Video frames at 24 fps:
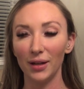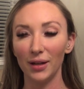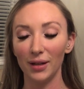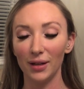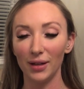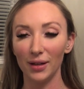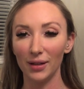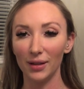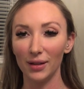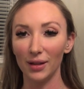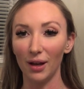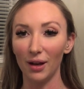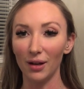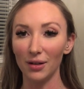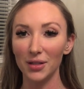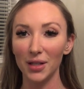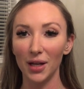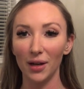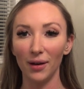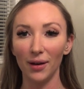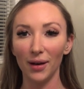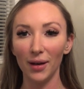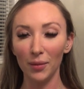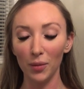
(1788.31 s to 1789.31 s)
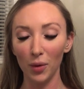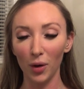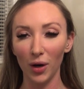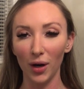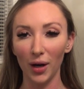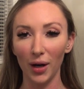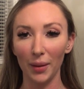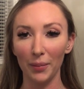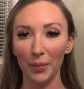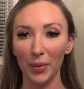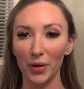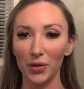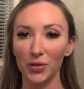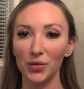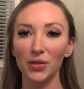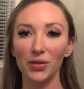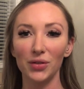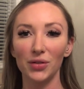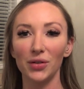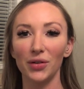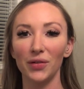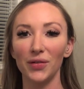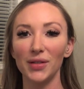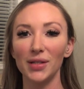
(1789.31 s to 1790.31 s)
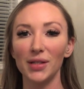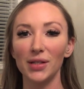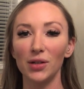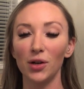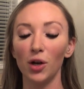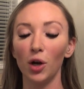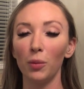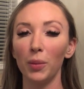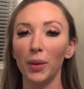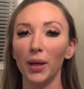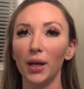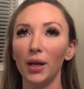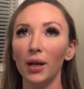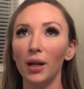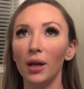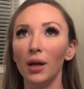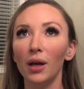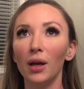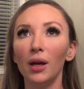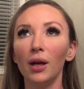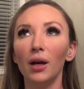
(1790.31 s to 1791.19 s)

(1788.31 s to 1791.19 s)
in lockdown anymore and personal services are open,